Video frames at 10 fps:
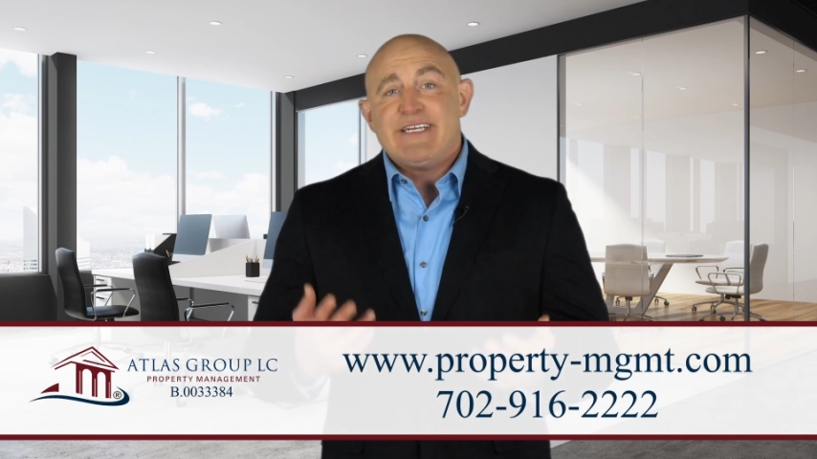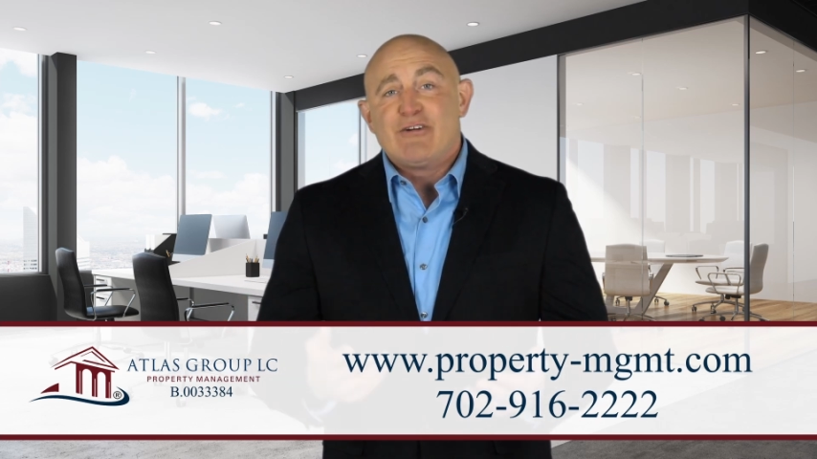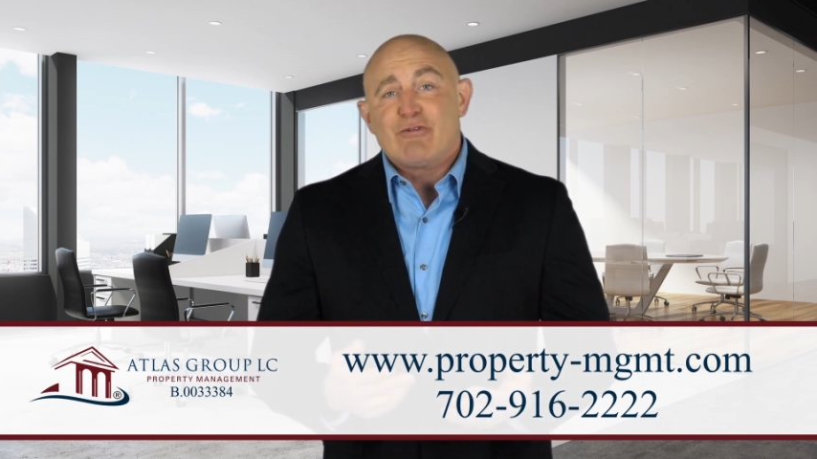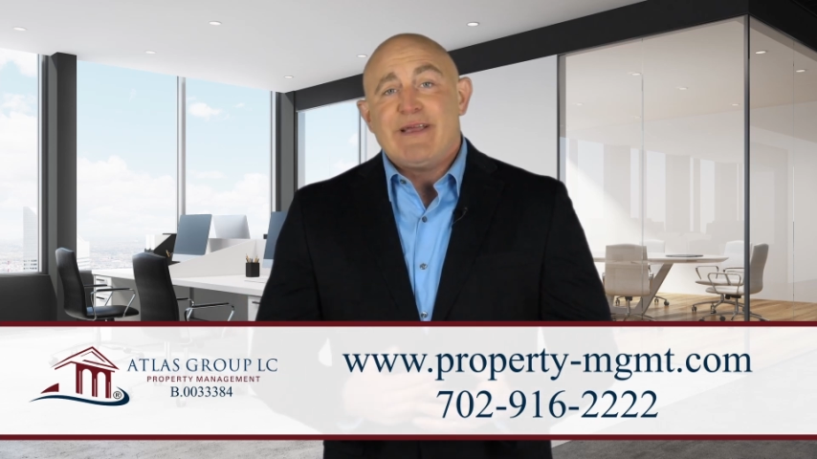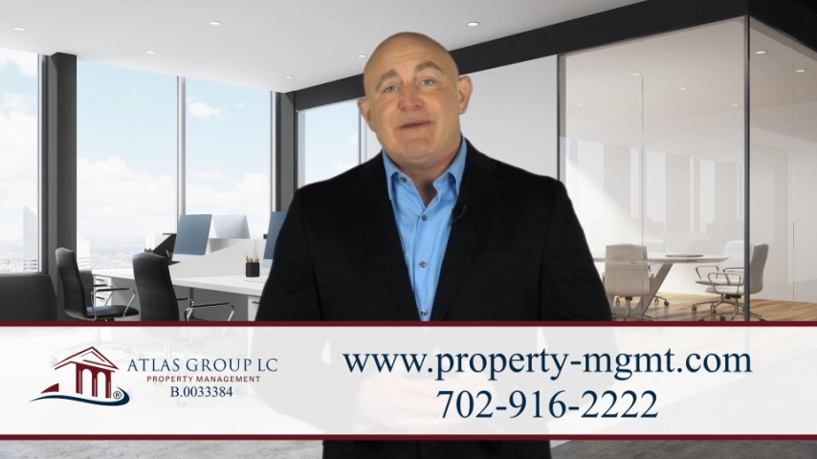
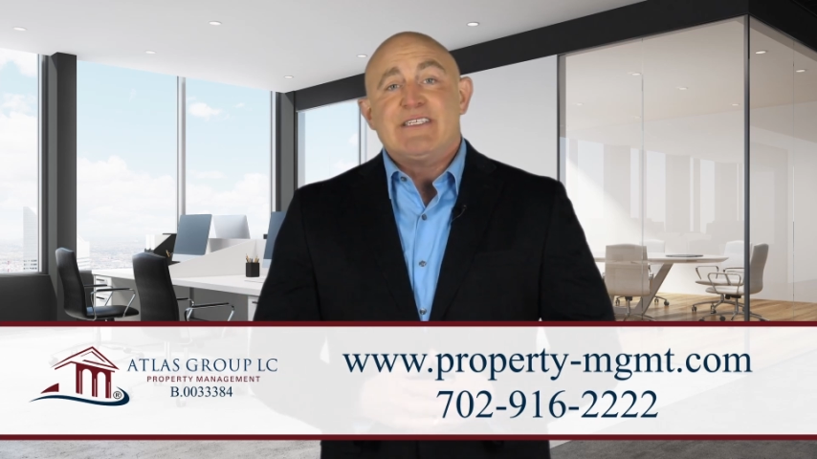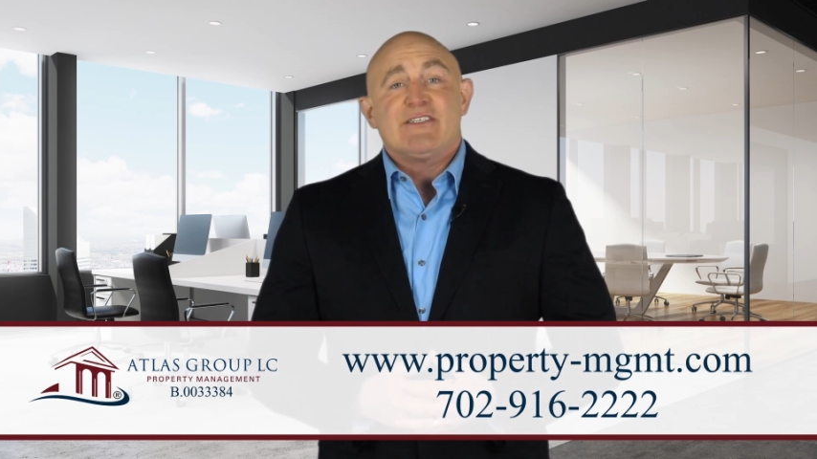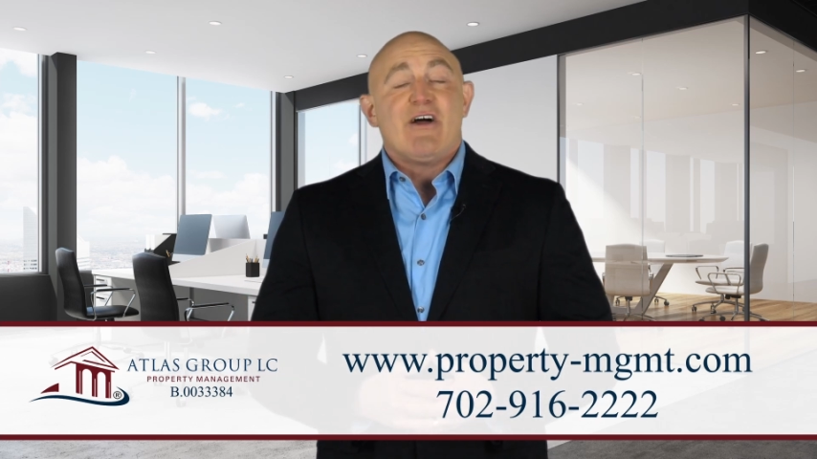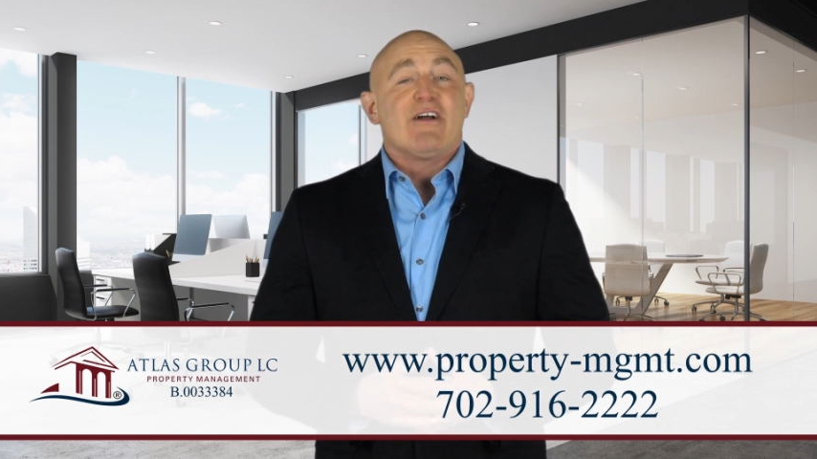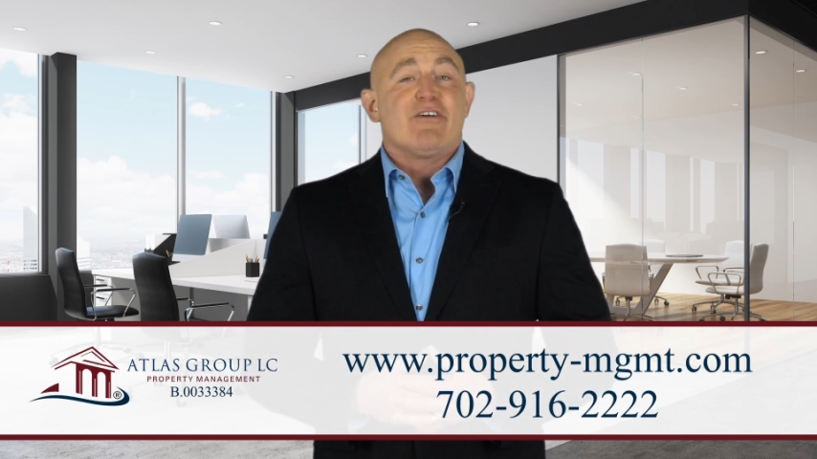agreements
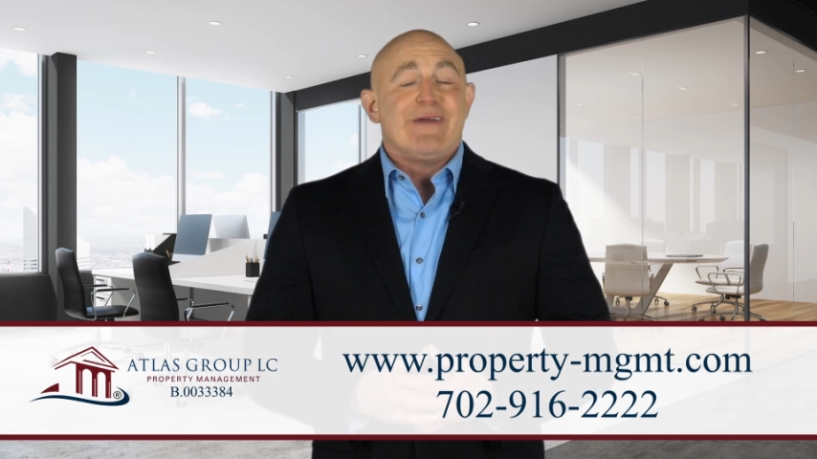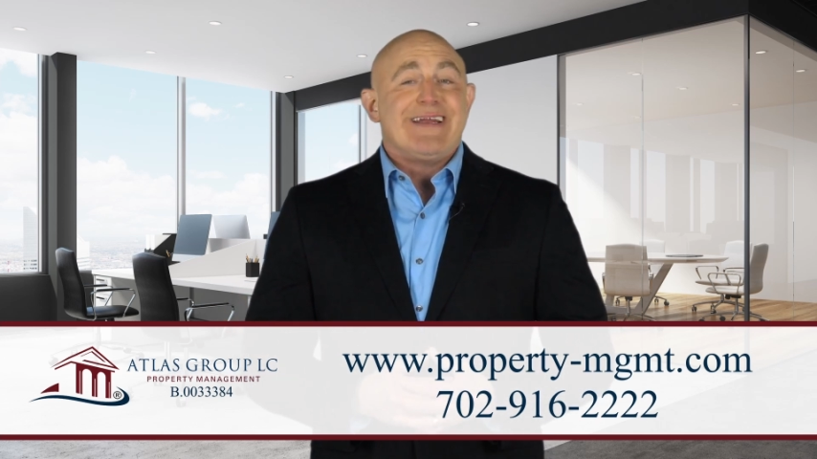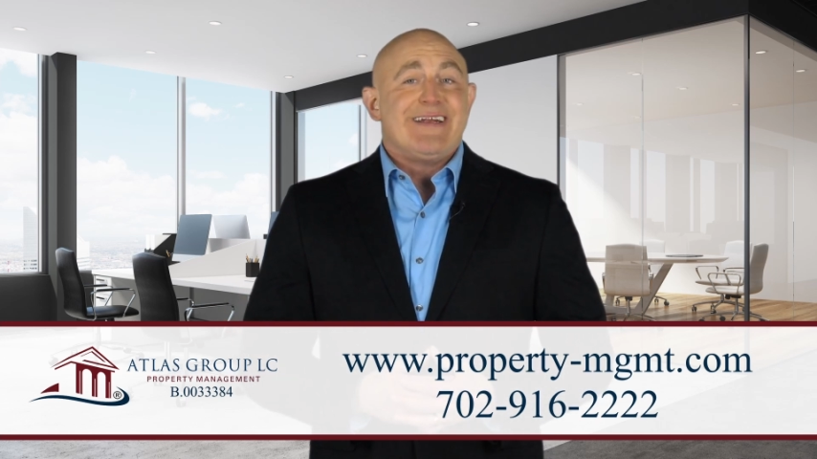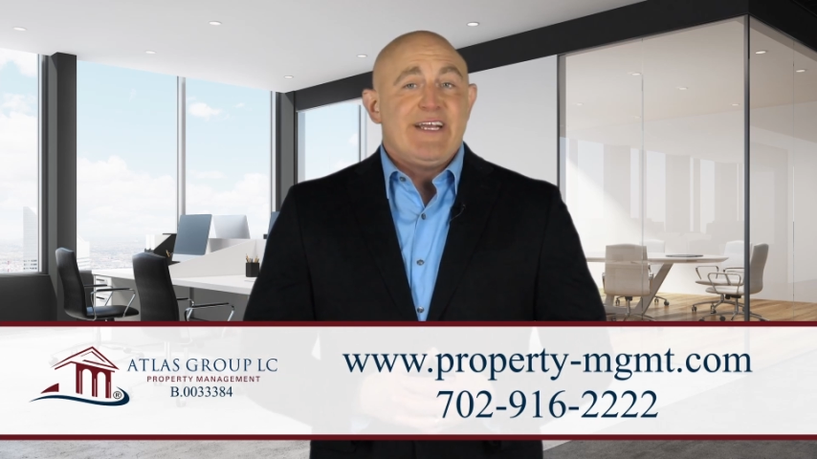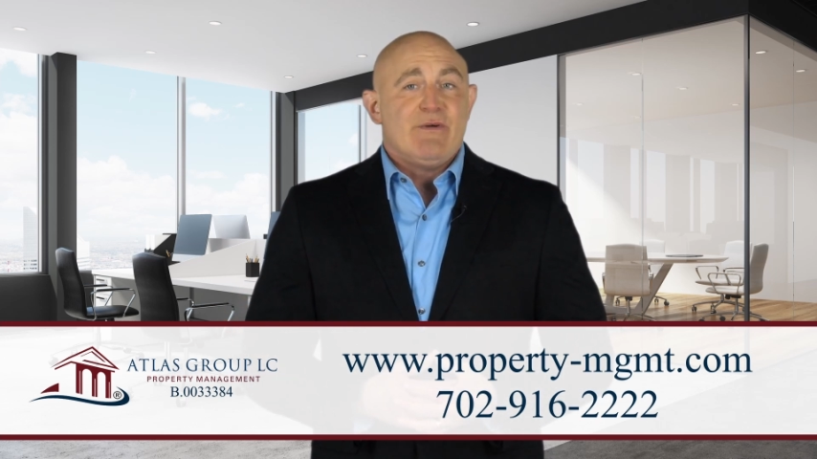are
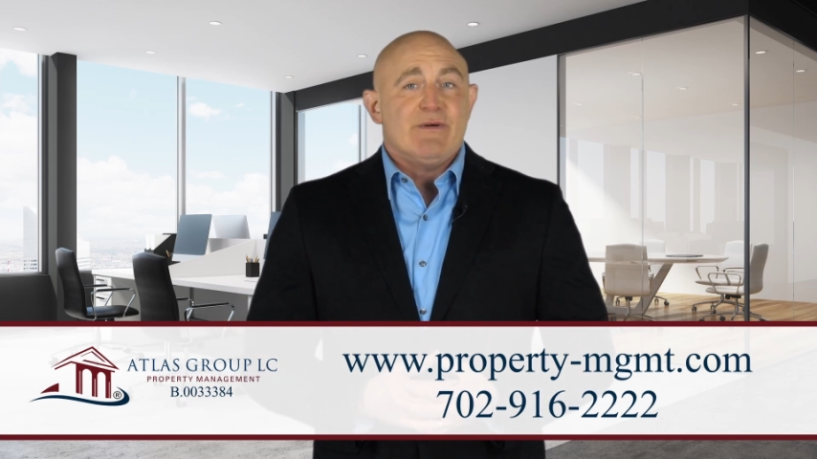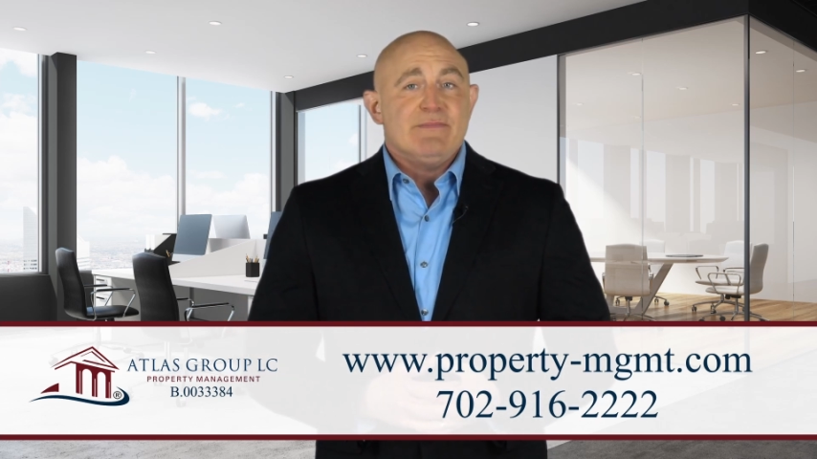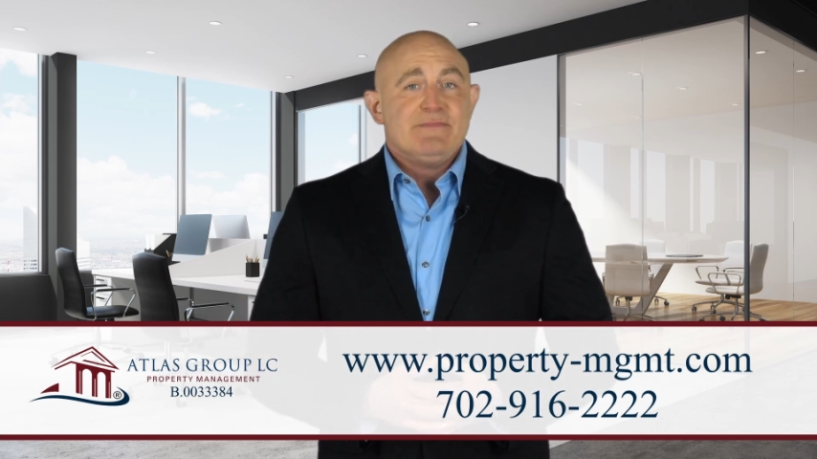created equal.